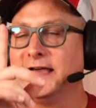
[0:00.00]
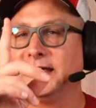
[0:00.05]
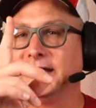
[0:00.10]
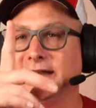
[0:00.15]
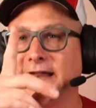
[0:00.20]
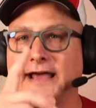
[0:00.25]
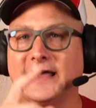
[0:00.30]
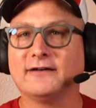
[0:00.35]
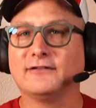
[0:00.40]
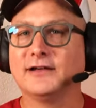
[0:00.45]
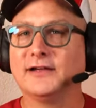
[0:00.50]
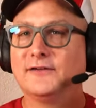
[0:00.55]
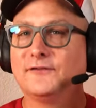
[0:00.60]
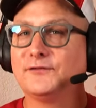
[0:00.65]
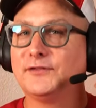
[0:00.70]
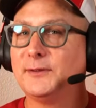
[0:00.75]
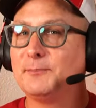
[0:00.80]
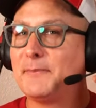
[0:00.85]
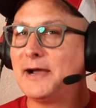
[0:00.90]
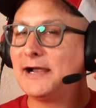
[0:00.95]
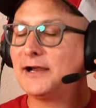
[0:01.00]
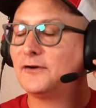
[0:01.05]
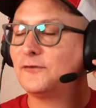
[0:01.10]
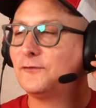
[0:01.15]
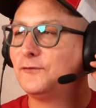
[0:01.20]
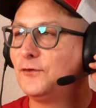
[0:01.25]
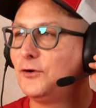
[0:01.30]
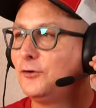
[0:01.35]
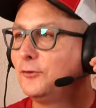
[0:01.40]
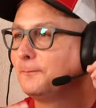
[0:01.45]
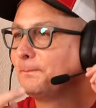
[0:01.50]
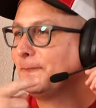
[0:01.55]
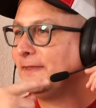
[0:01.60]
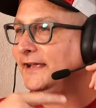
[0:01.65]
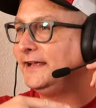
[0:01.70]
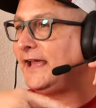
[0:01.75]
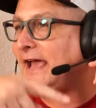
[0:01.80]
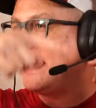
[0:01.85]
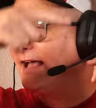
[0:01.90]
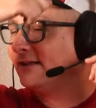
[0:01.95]
Now, if the microphone,
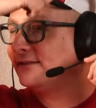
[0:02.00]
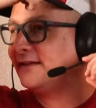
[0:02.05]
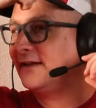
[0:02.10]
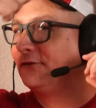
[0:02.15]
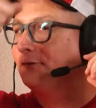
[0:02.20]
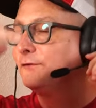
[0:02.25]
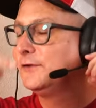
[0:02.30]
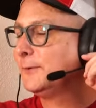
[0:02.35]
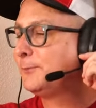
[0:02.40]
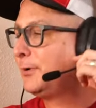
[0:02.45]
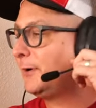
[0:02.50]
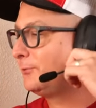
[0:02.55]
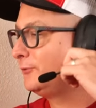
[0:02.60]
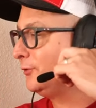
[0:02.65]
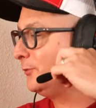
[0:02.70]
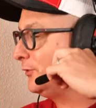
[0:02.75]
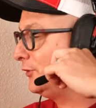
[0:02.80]
it has a flip up to